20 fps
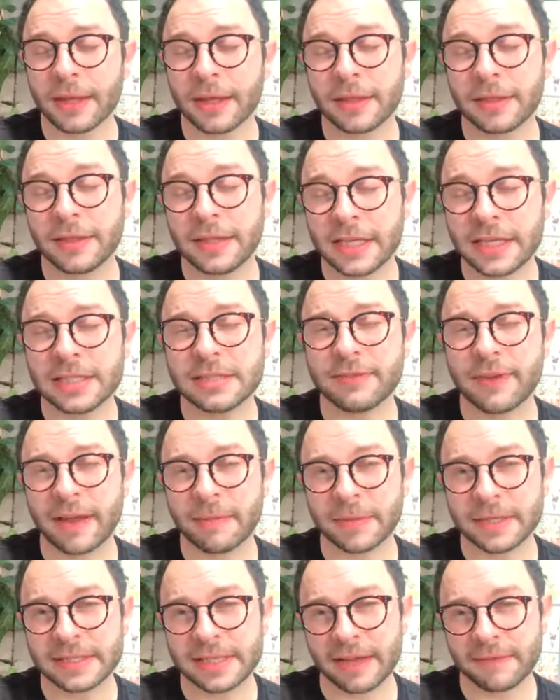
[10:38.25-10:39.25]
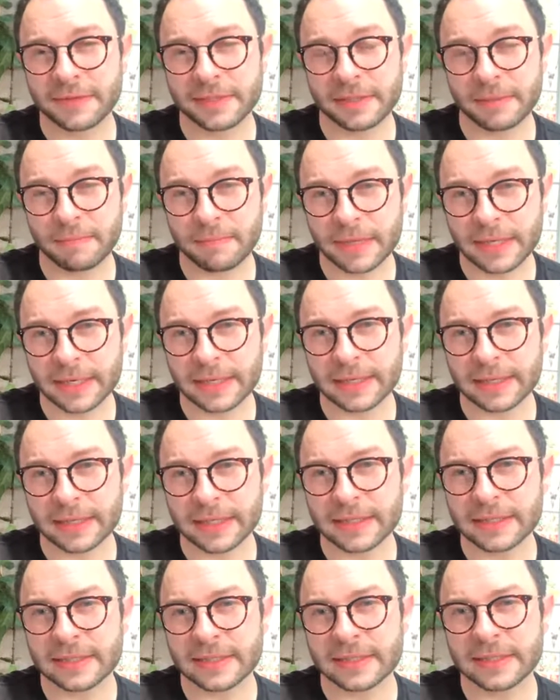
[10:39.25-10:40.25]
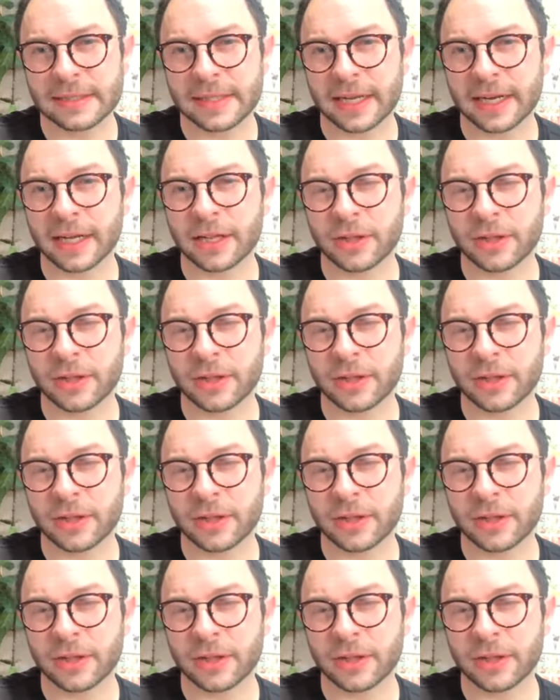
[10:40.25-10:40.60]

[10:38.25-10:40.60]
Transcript: these families have submitted lists that